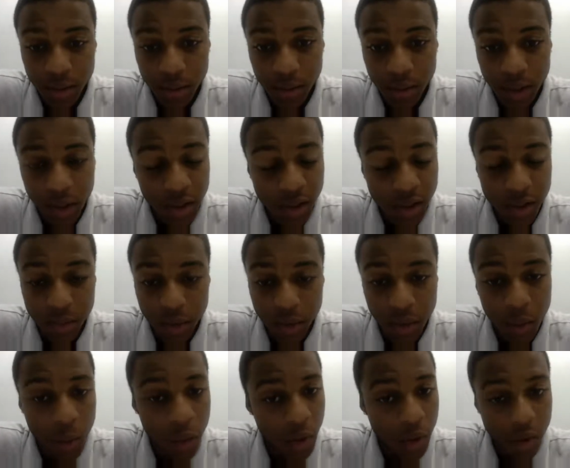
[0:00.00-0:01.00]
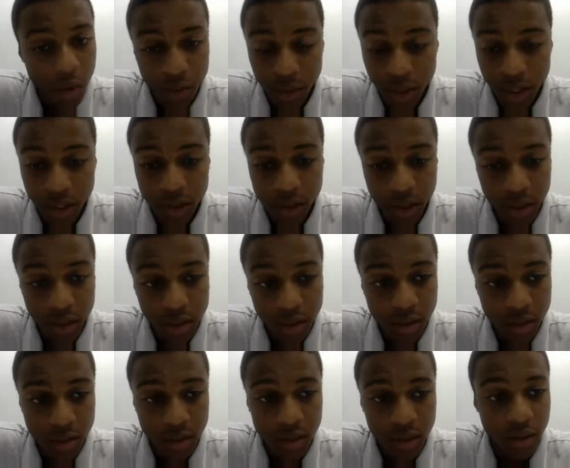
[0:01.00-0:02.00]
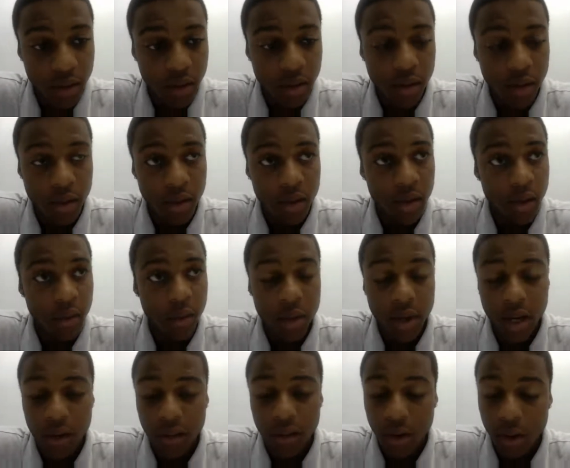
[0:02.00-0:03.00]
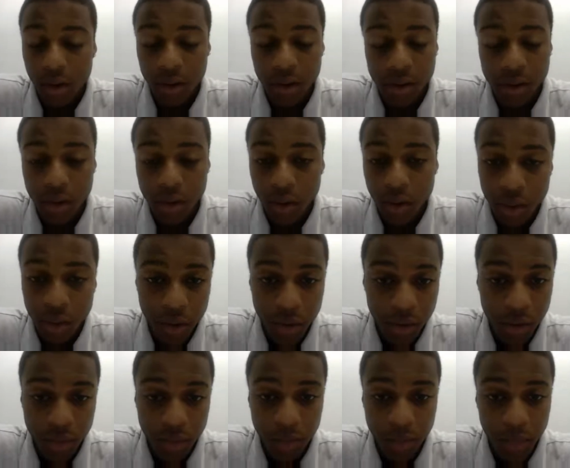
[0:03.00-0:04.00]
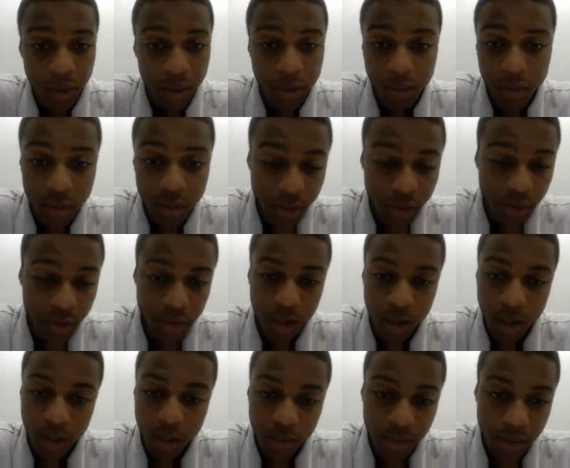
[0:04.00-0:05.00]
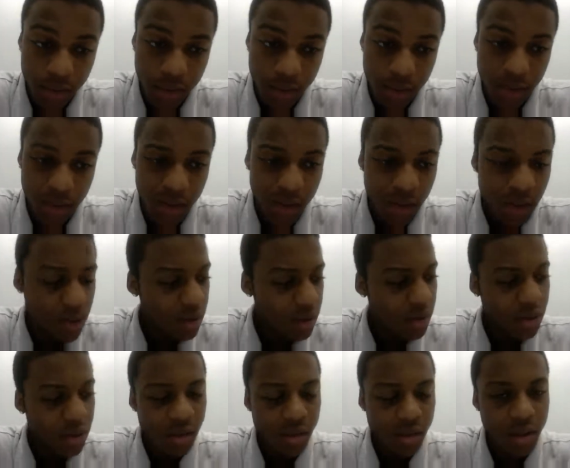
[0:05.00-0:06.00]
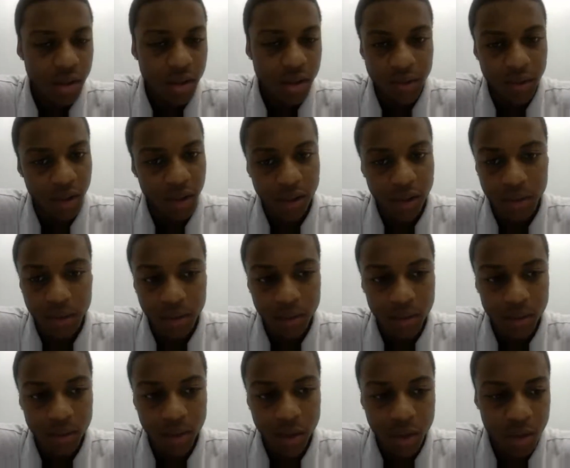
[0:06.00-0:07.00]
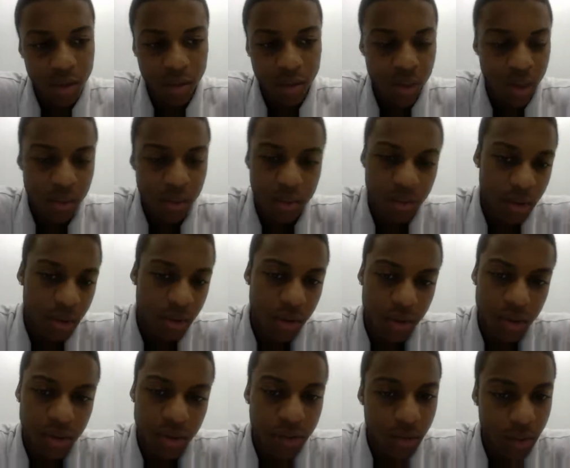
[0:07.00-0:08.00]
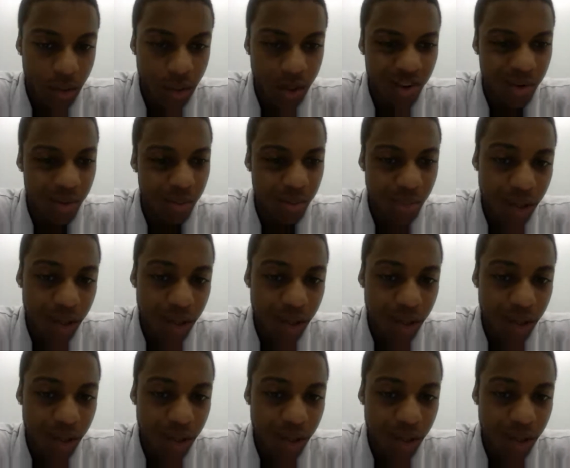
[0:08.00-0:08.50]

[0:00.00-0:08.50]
There needs to be a worldwide change. We have all these older individuals in office. You know, it's fine. Older people, you know, they're fine.